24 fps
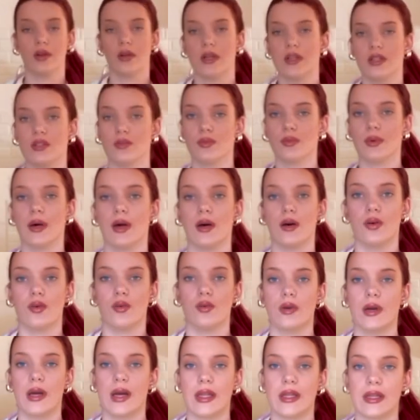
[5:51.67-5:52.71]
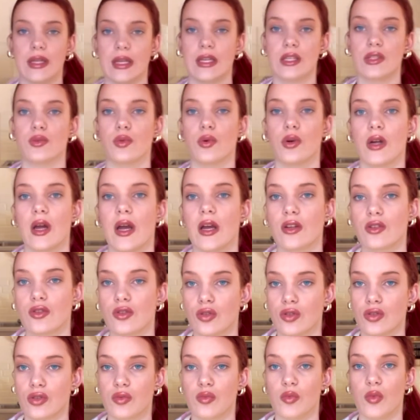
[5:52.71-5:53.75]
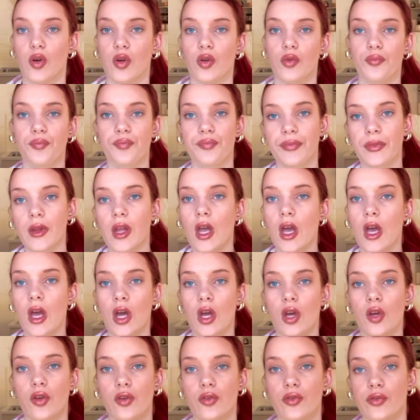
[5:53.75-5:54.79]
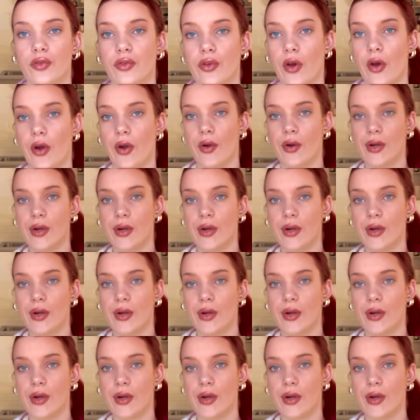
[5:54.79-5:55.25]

on as well and these were extra small so